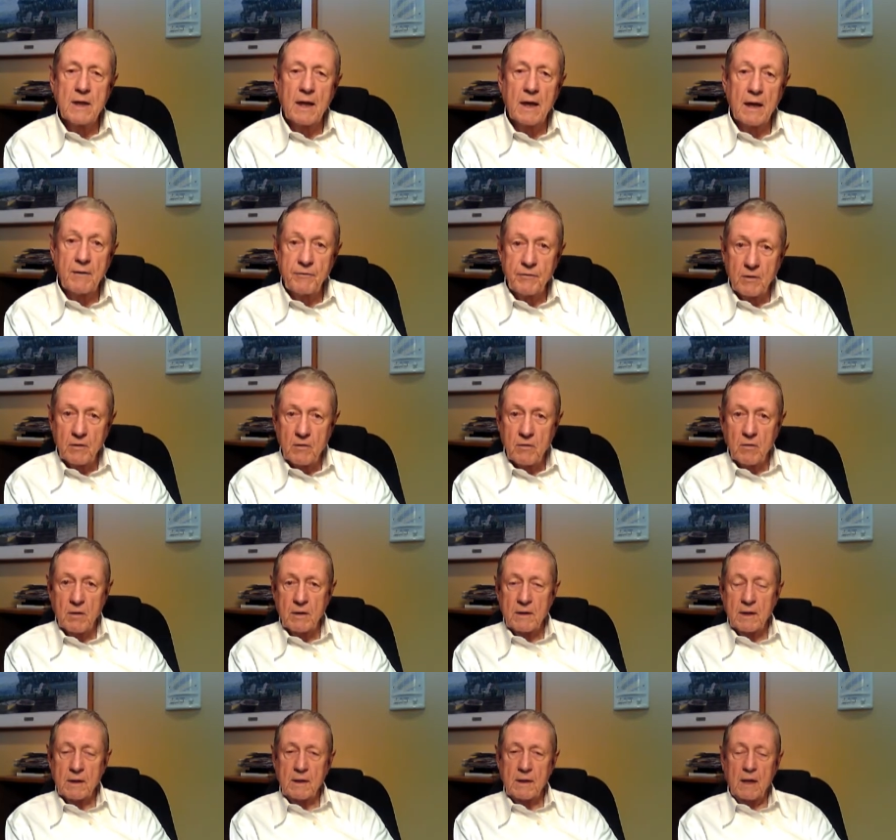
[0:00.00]
I left the
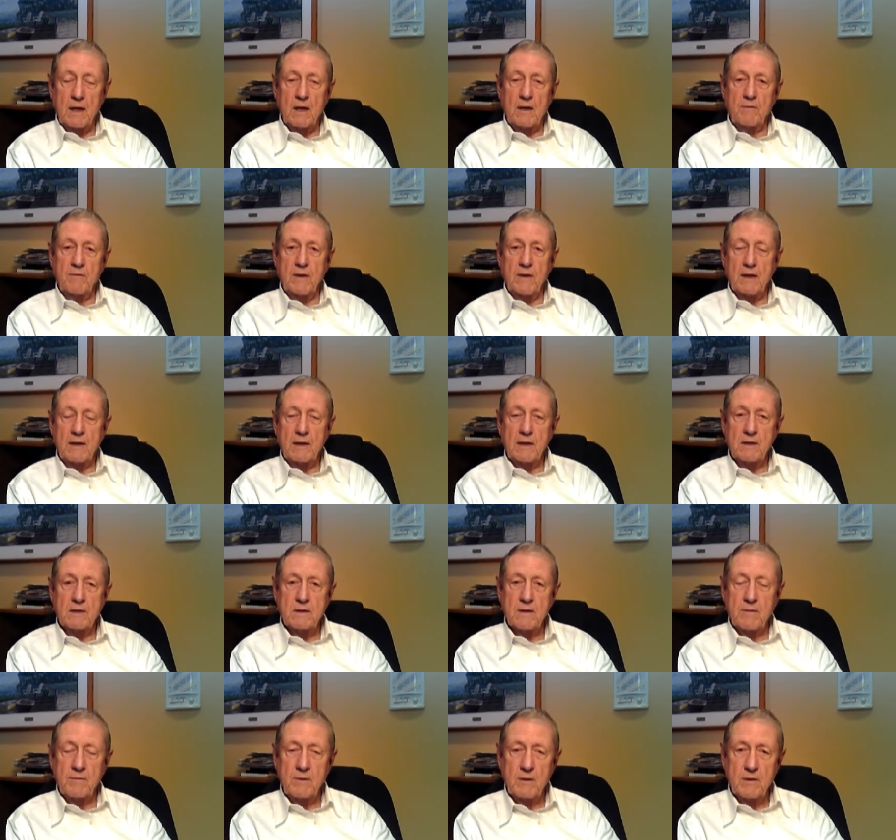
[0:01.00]
court at the end of
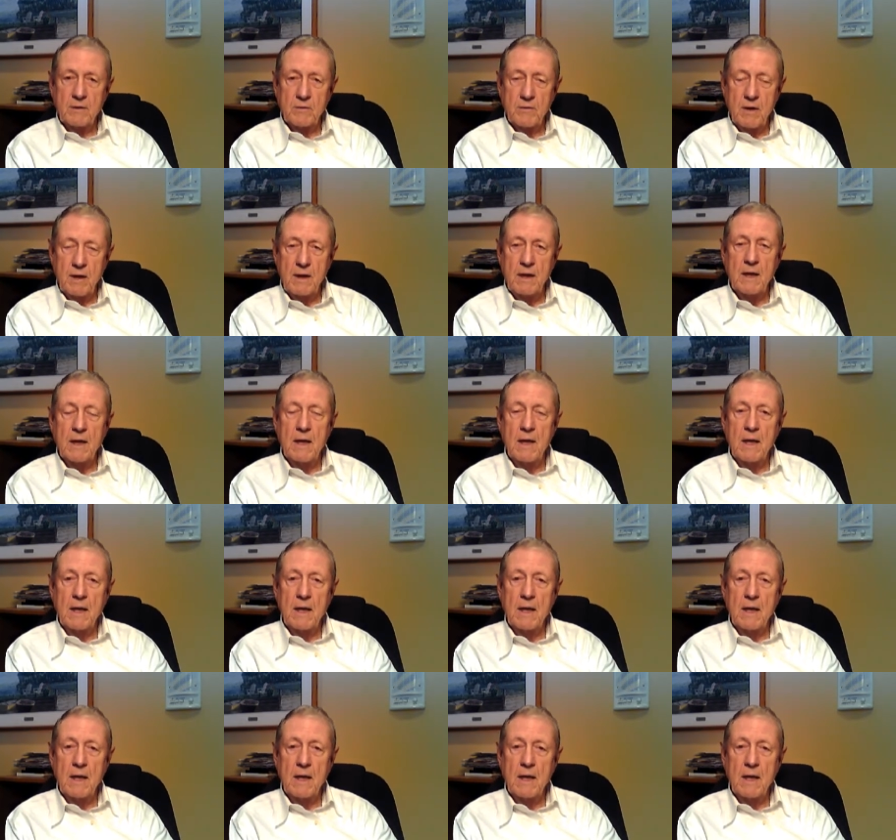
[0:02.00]
1973